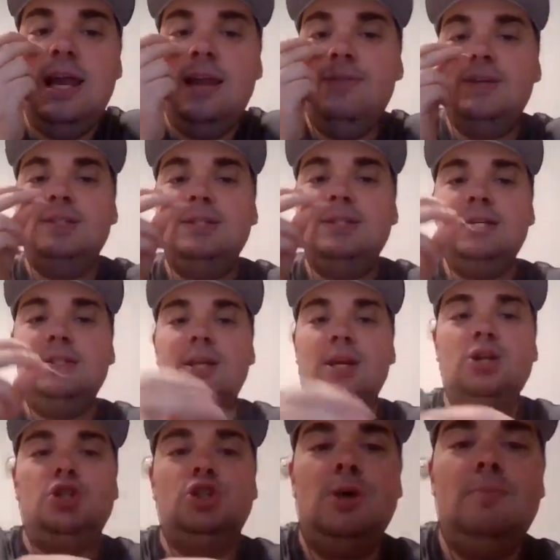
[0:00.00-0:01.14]
Then the sixth
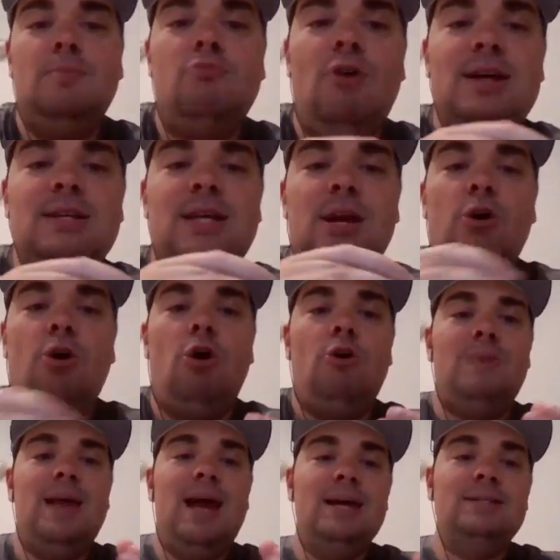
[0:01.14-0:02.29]
inning, Jim Rice had an
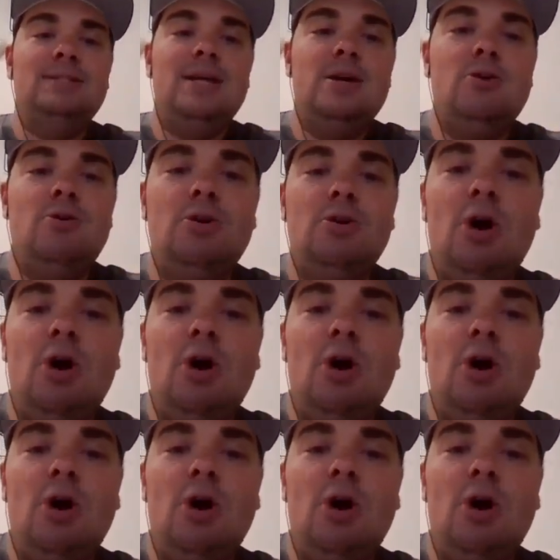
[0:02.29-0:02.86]
RBI single.